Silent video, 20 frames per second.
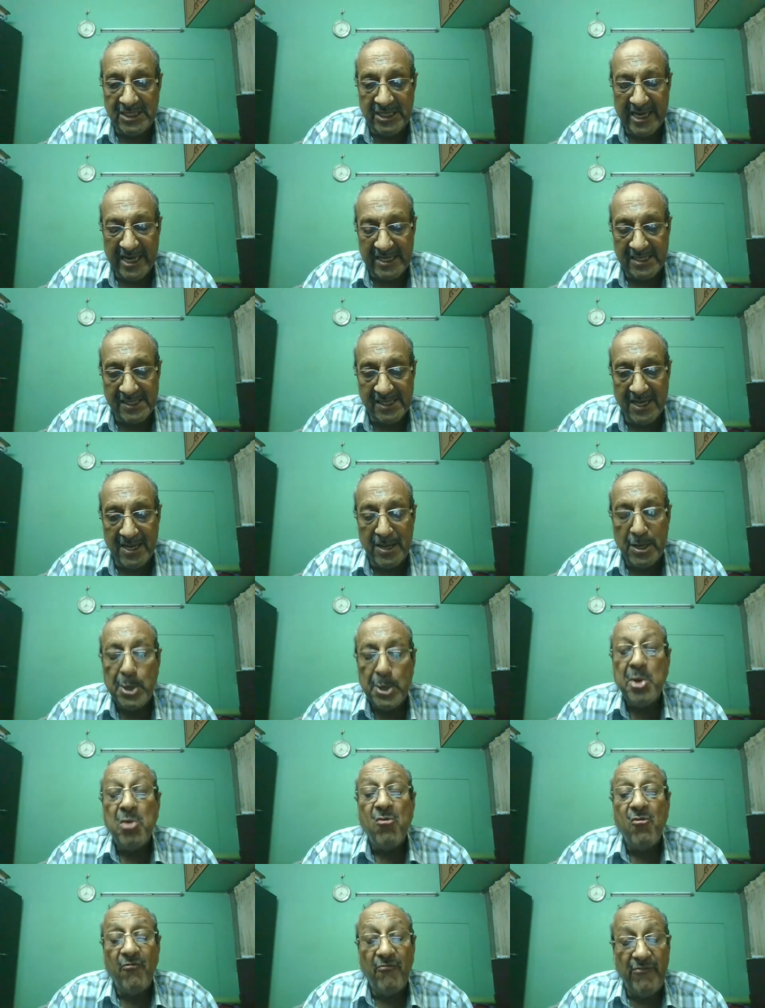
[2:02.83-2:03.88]
checks,
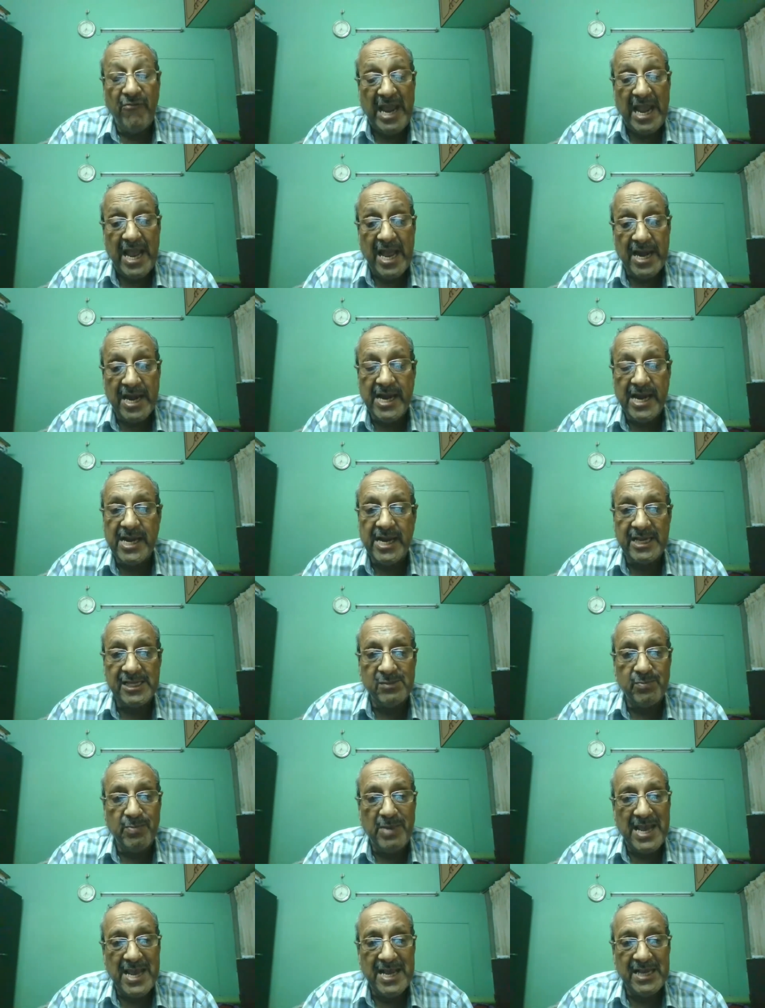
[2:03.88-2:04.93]
where it is
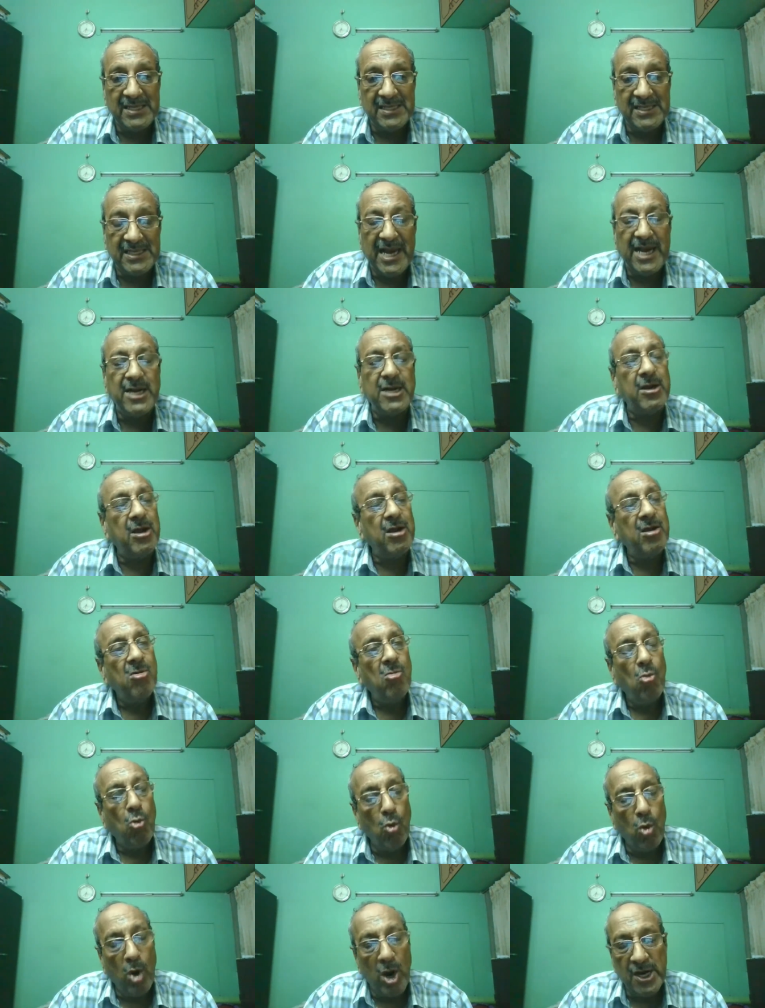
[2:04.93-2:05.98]
being sent.
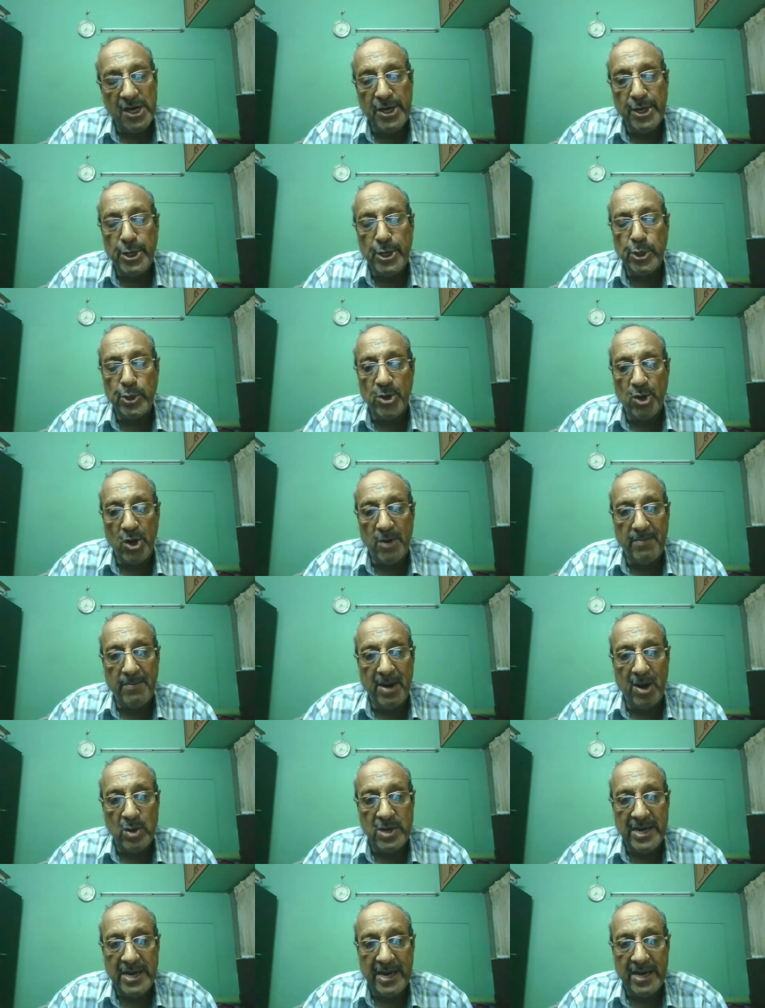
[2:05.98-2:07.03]
What do you know
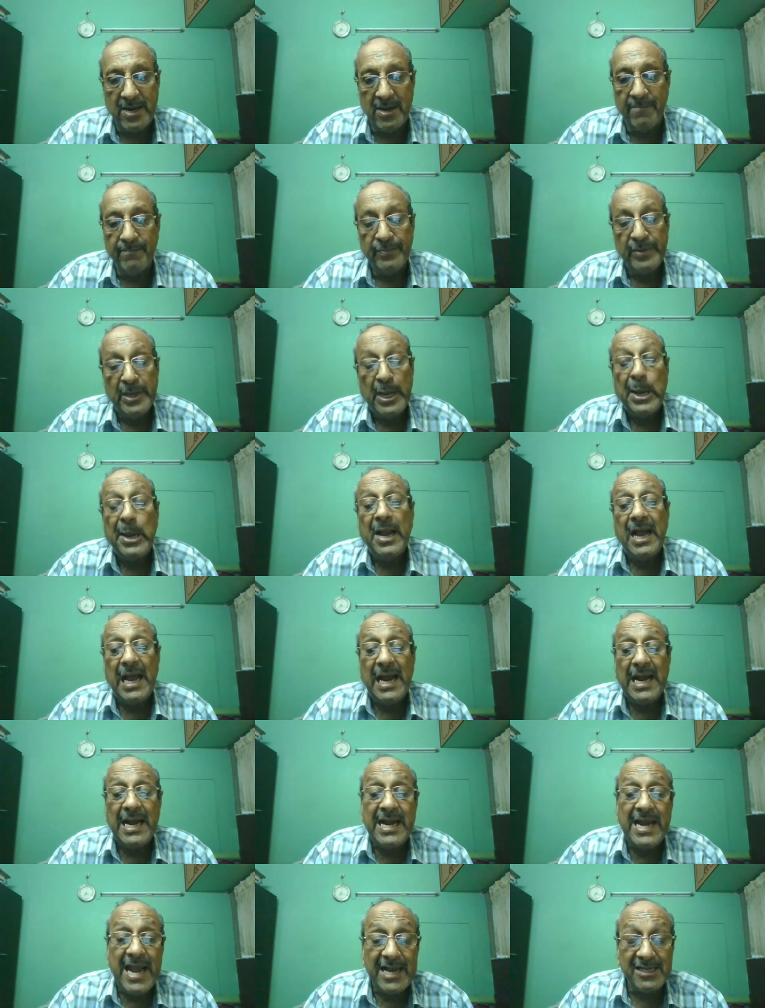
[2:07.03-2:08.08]
about it?
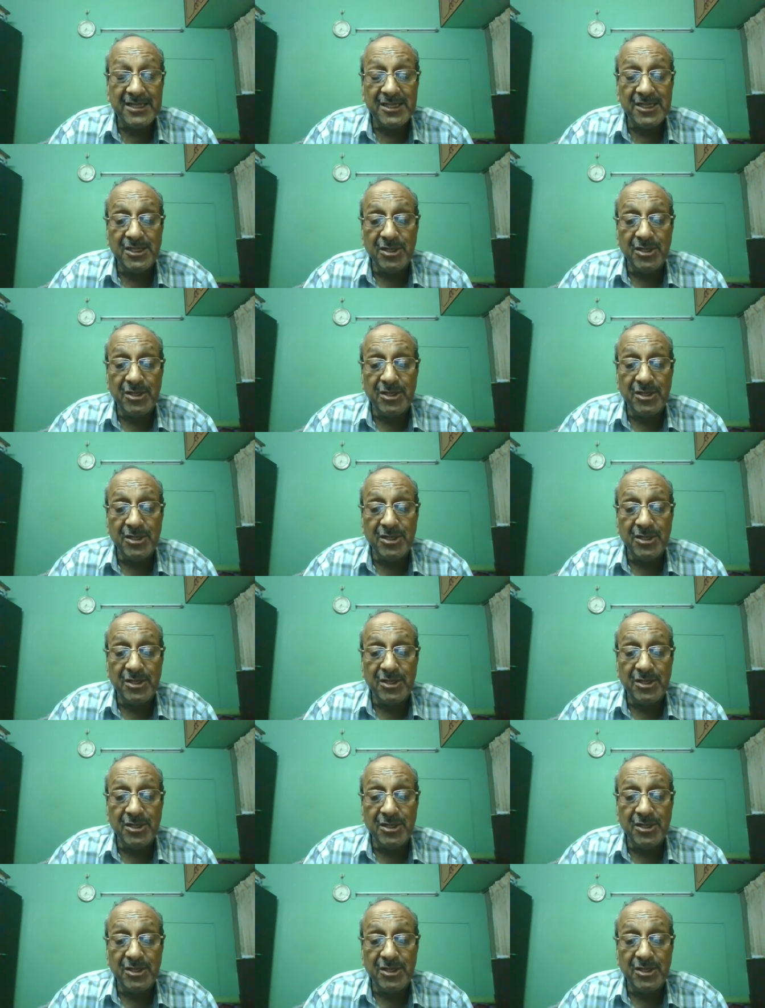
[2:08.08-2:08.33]
And next